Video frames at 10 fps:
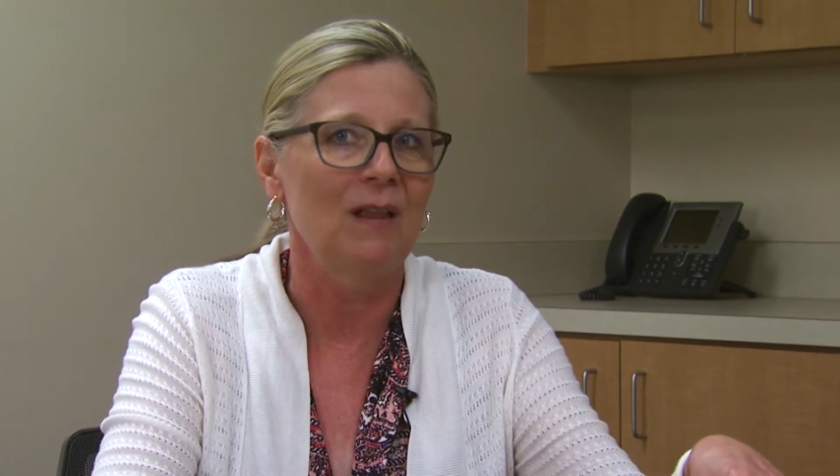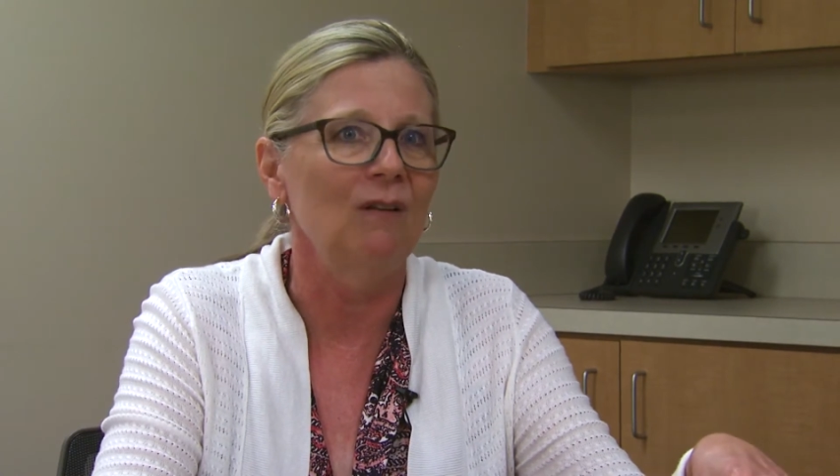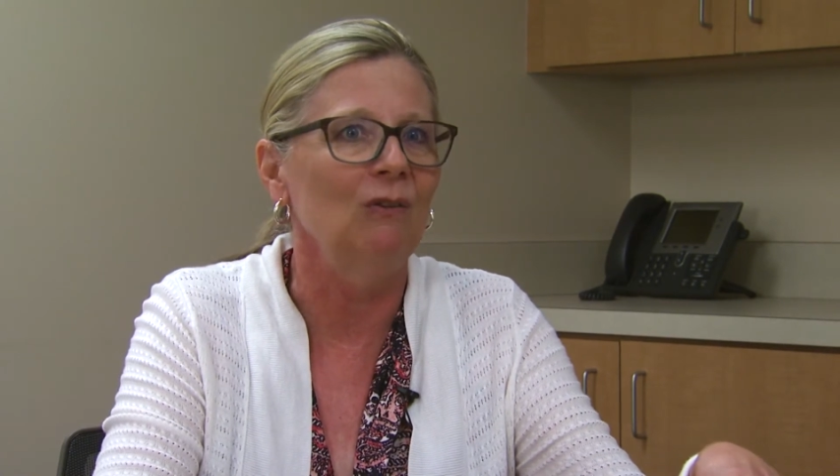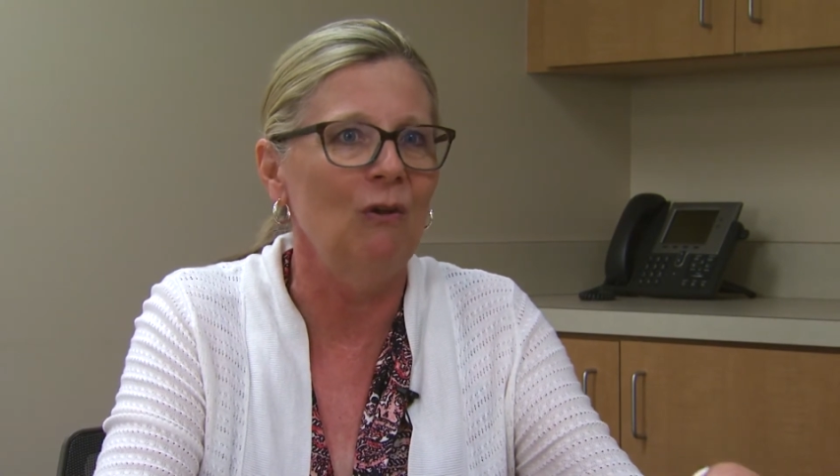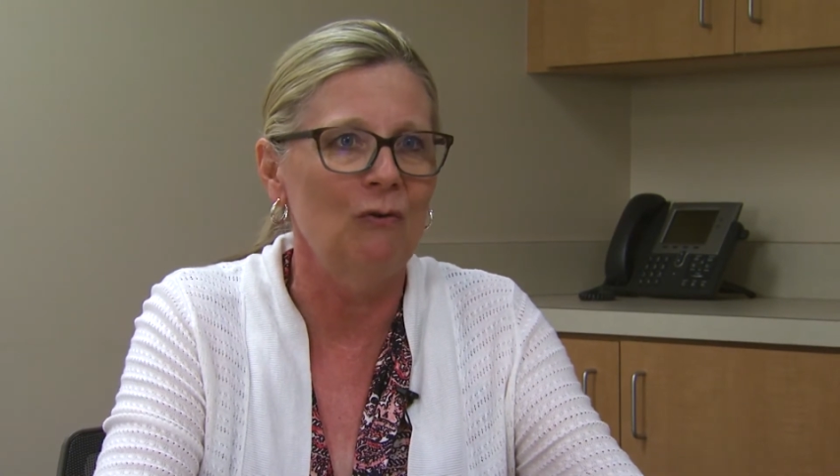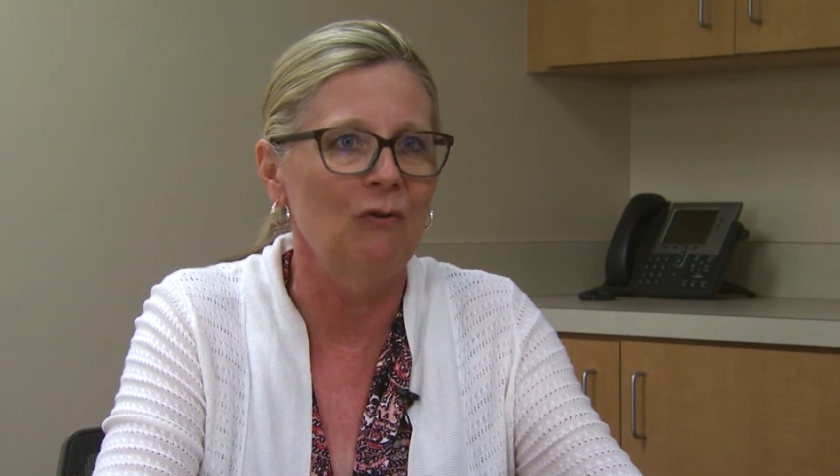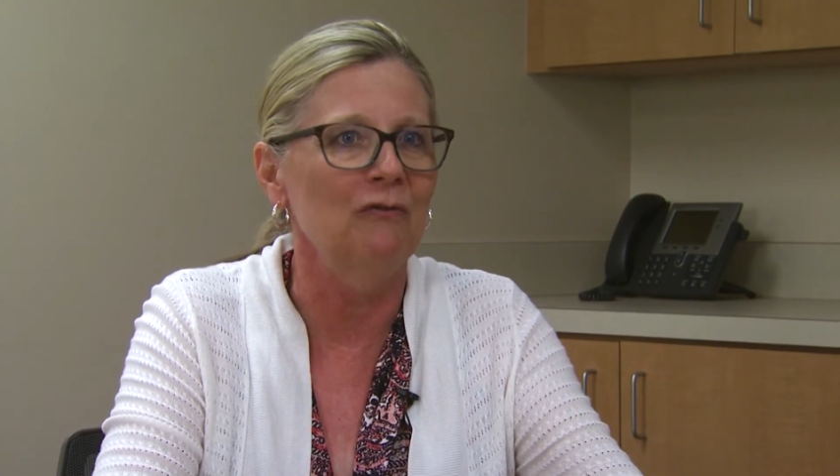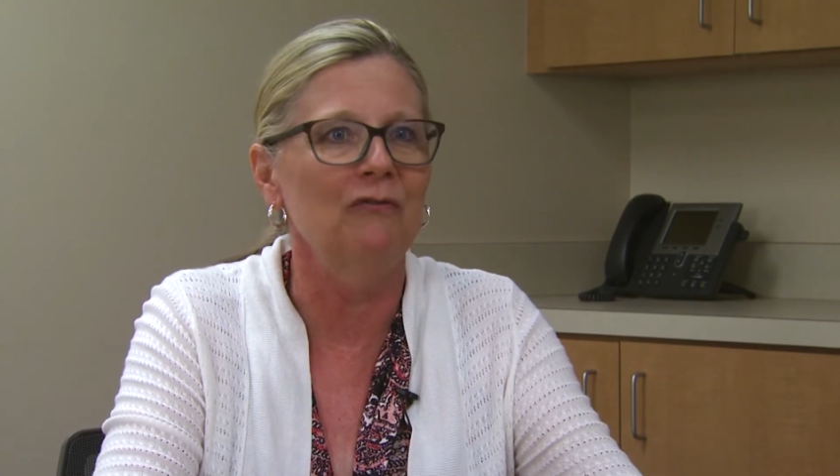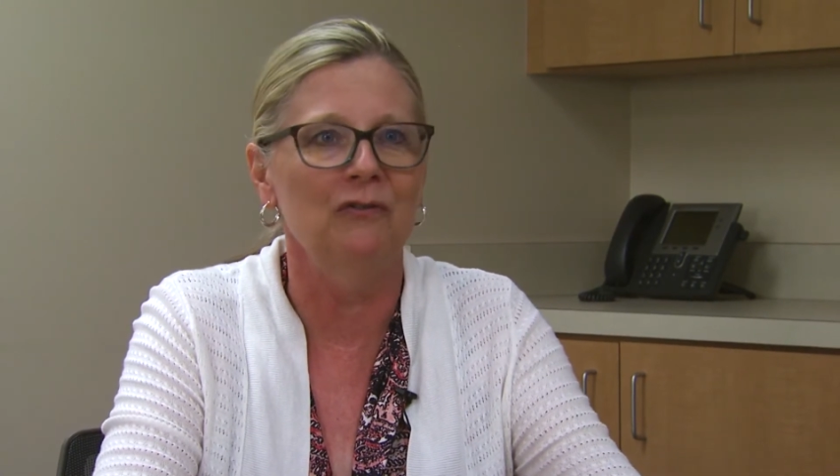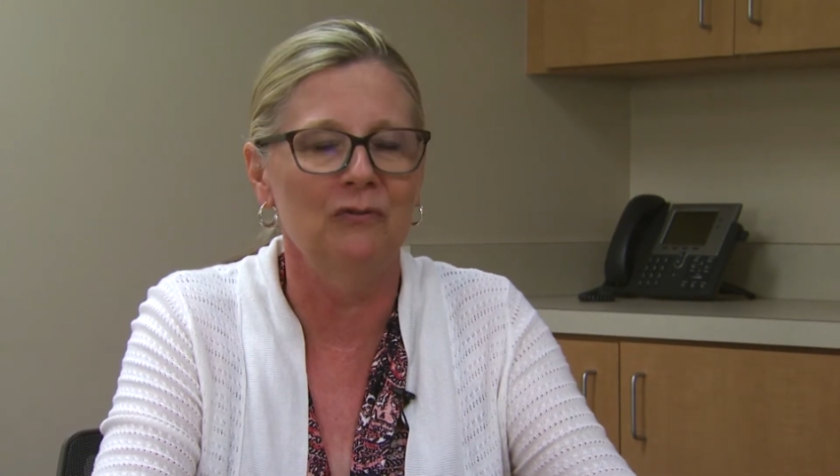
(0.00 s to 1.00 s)
local
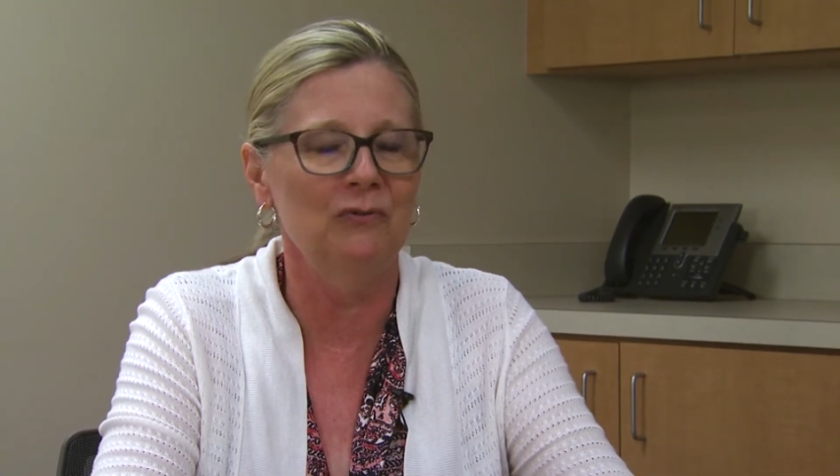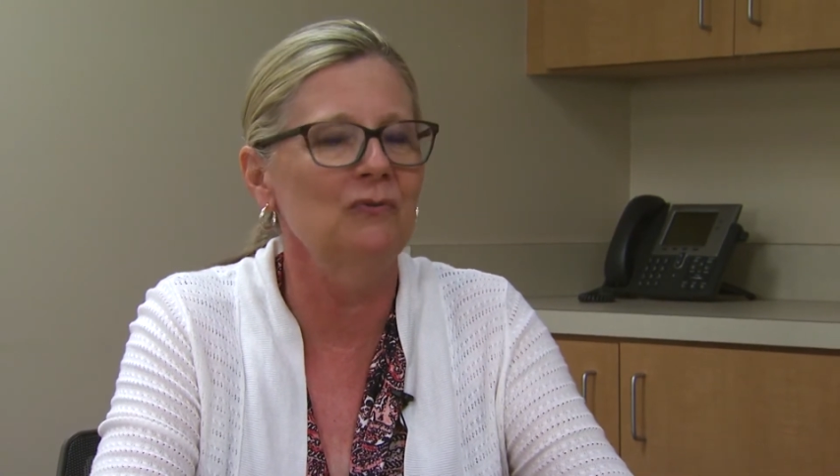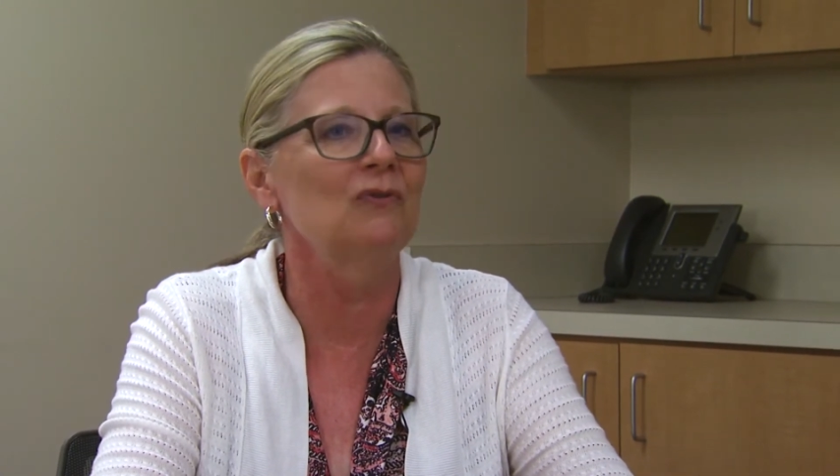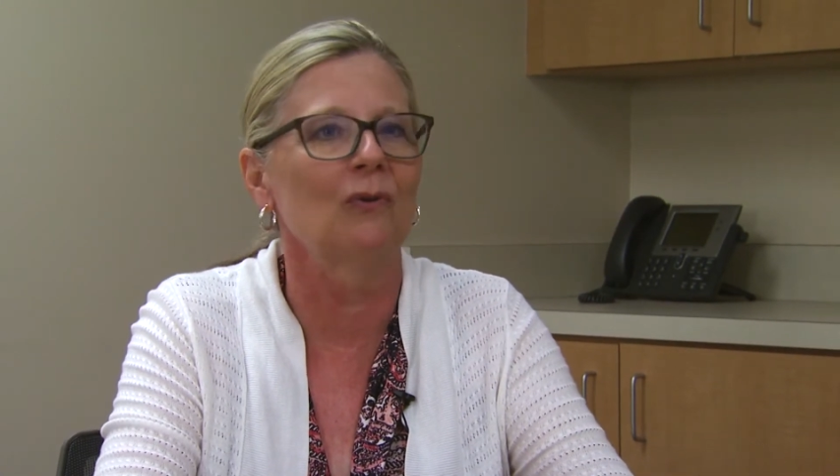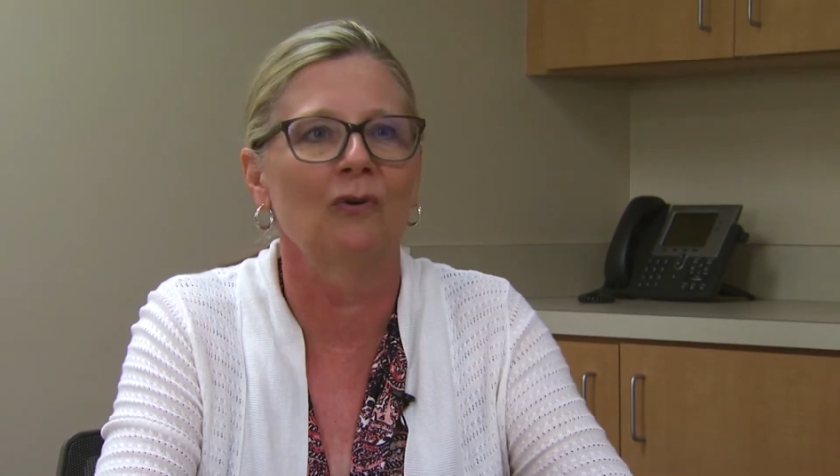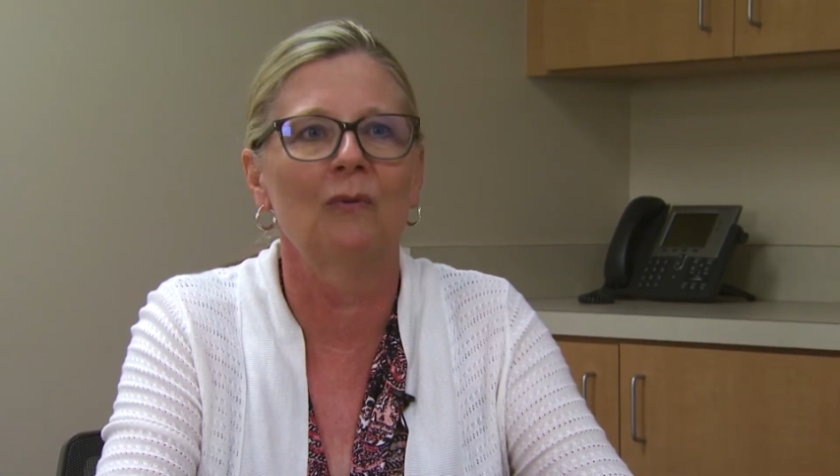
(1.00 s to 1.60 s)
foods or